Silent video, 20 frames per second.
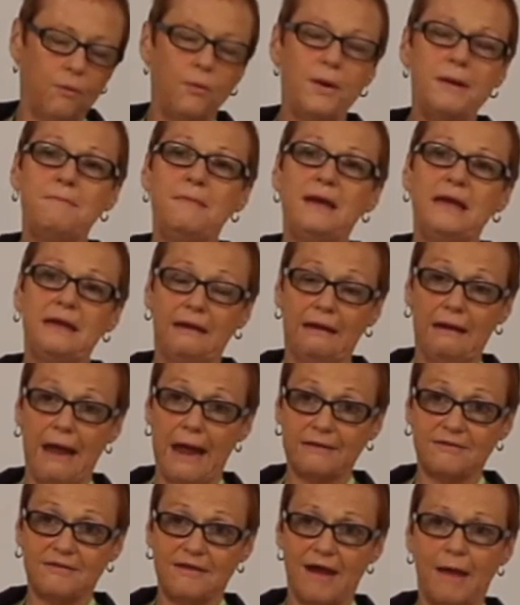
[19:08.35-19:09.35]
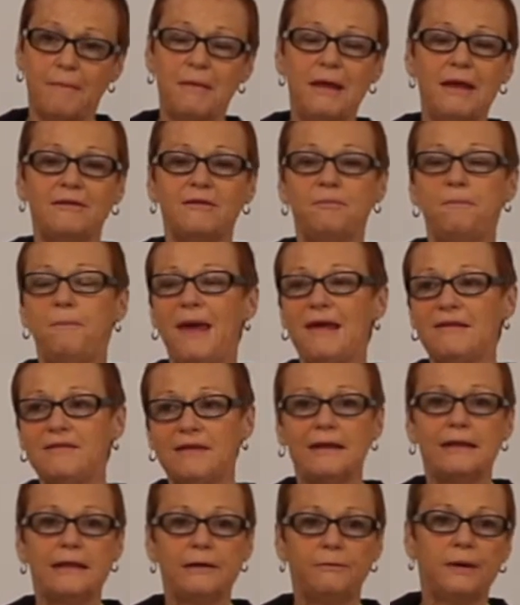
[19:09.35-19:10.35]
meet next time. It's
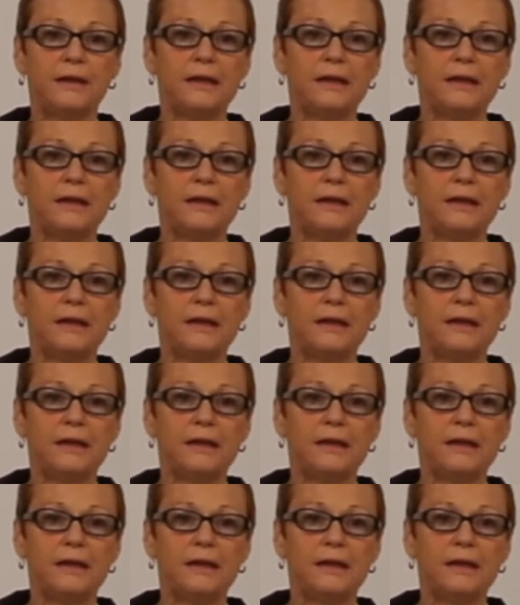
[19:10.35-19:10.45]
basically